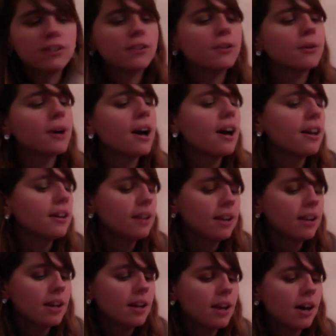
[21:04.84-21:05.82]
too hot.
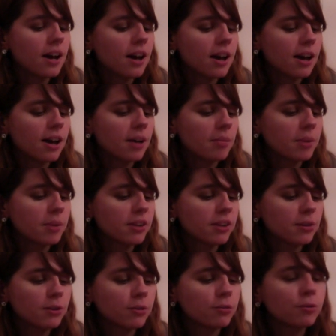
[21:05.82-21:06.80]
But this
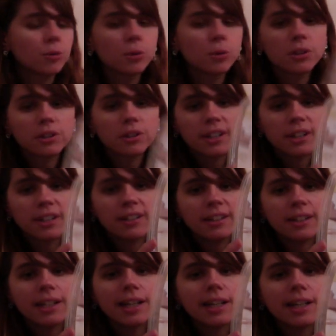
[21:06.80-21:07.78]
was
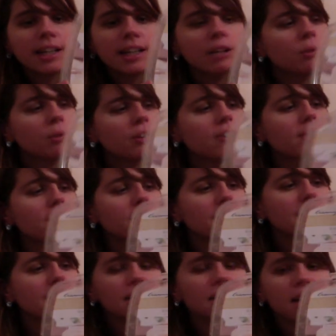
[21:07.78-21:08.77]
$4.99, which seems
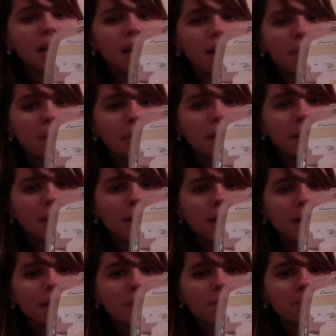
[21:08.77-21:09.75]
like a lot, but
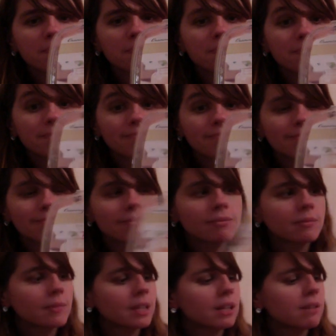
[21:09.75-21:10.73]

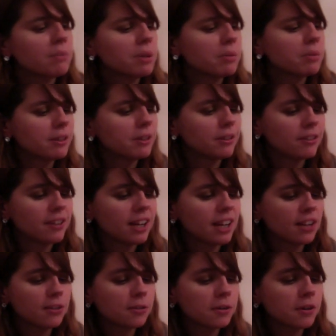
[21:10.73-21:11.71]
people use it, I
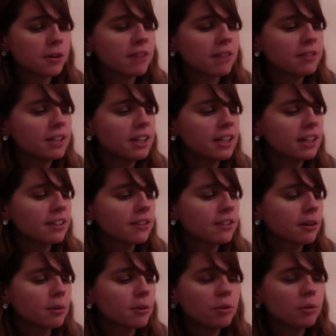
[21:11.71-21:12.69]
guess, for crafting, and it's
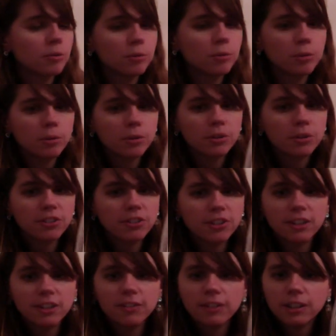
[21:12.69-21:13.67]
going for
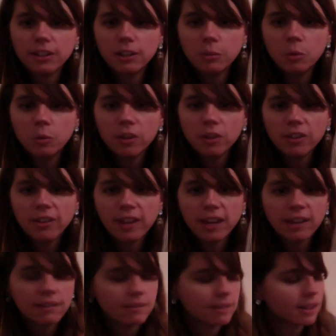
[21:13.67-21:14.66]
significantly more than
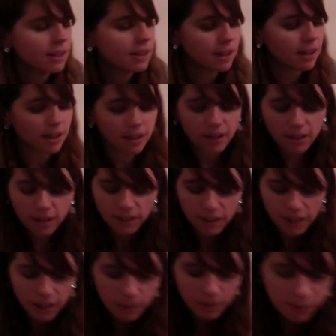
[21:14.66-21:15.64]
that on
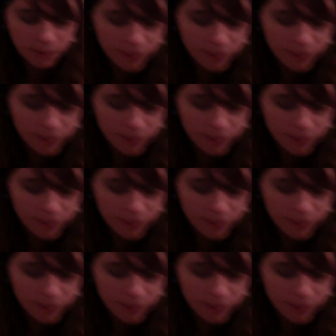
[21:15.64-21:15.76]
Amazon.